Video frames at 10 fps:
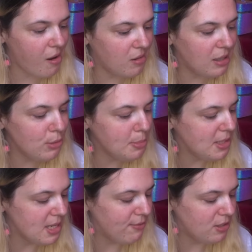That would be
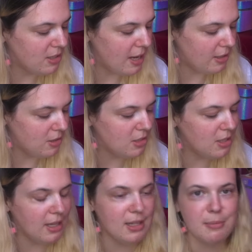devastating to see
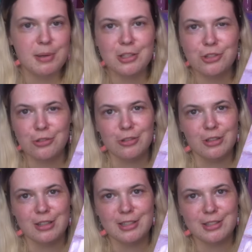that in a picture on
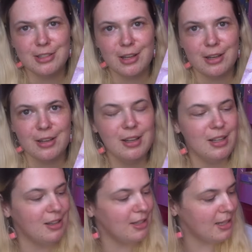the listing,
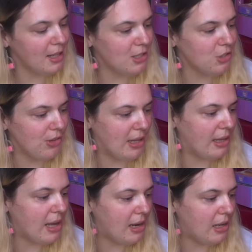the glitter, and then
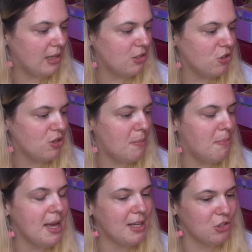get it and it's just a
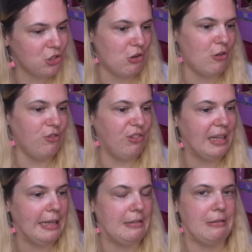picture of
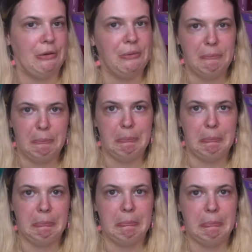glitter.
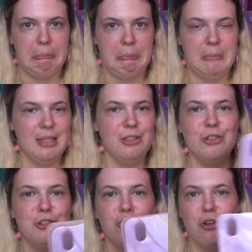That's
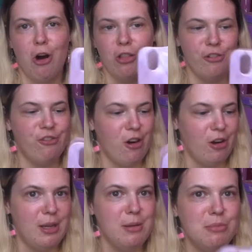just not the
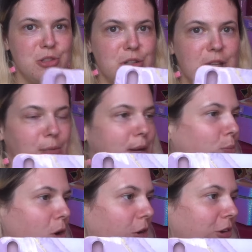vibes that we
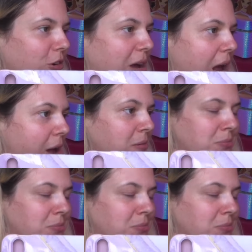want, okay?